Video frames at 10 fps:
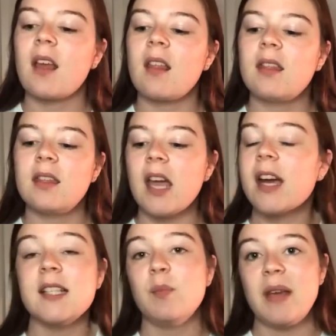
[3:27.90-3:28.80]
there
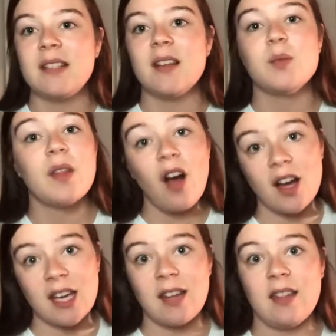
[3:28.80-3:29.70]
is a basis with
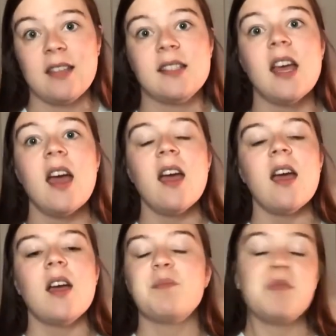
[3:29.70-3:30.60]
hockey in this.
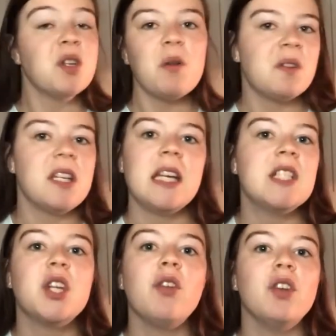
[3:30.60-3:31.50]
You don't
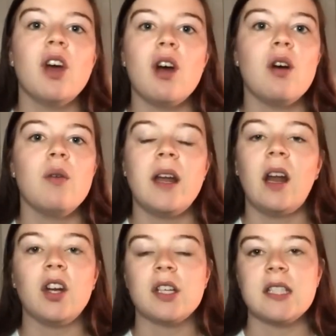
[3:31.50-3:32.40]
need to know and
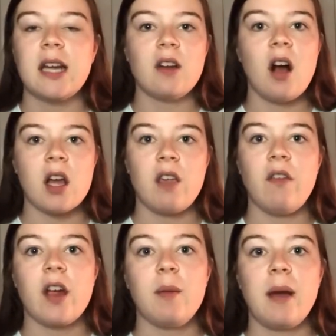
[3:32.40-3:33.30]
understand hockey
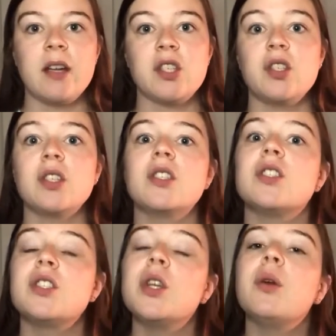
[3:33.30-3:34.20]
very much
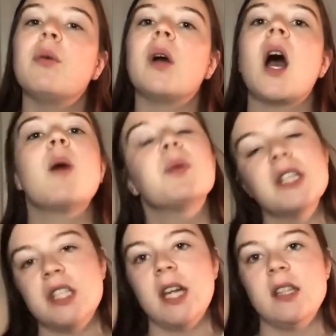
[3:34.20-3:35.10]
to
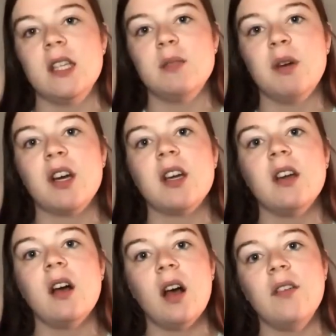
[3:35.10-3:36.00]
appreciate this book.
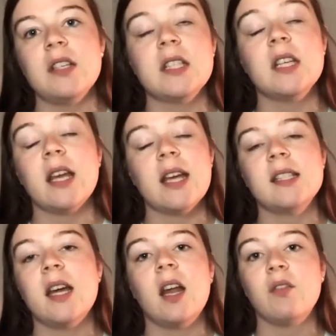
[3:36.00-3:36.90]
Obviously, like I
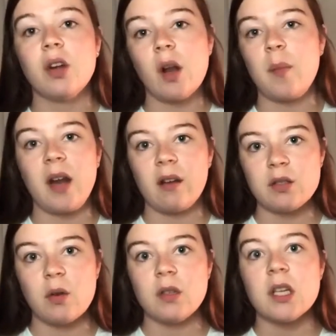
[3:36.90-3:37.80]
said, I've grown up in a
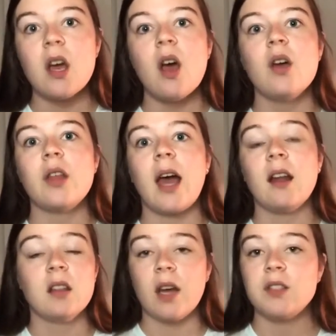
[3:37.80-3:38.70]
household
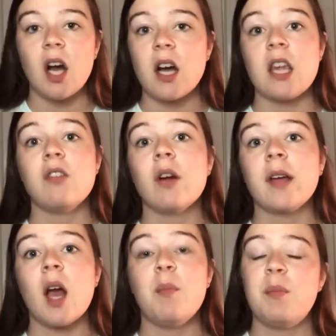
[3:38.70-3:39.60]
that loved hockey
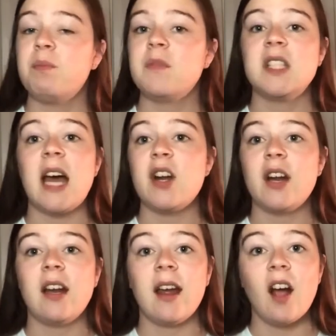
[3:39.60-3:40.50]
growing up.
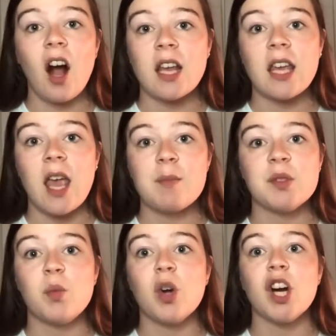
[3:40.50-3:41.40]
Saturday night hockey
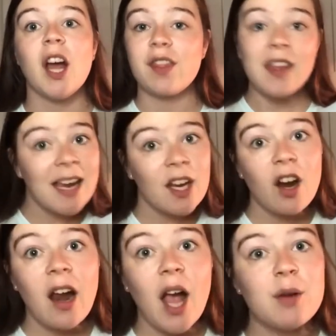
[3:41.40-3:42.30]
games were a thing in
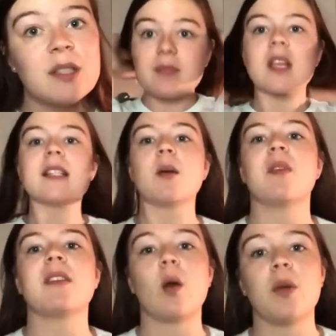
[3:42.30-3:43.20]
our house.
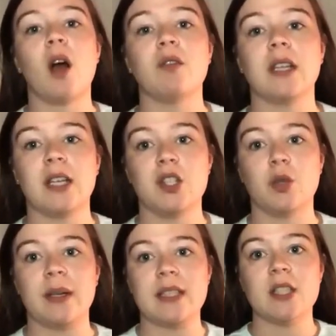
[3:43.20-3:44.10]
Something that we all really
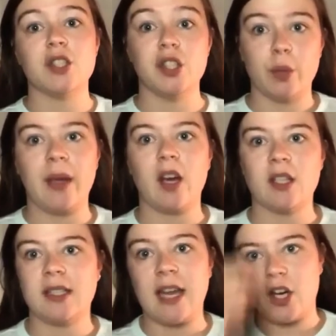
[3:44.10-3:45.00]
enjoyed doing
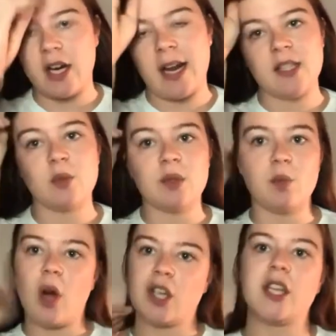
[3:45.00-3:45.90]
on Saturday nights was
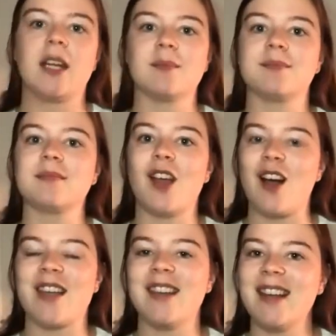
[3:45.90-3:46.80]
watching
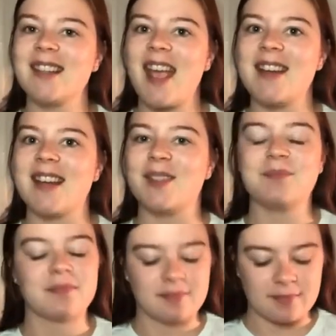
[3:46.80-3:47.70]
Hockey Night in Canada.
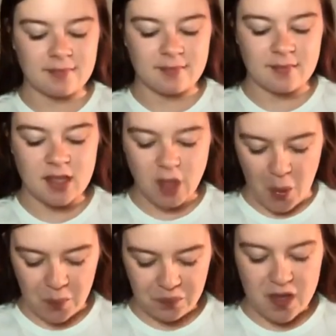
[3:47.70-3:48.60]
So,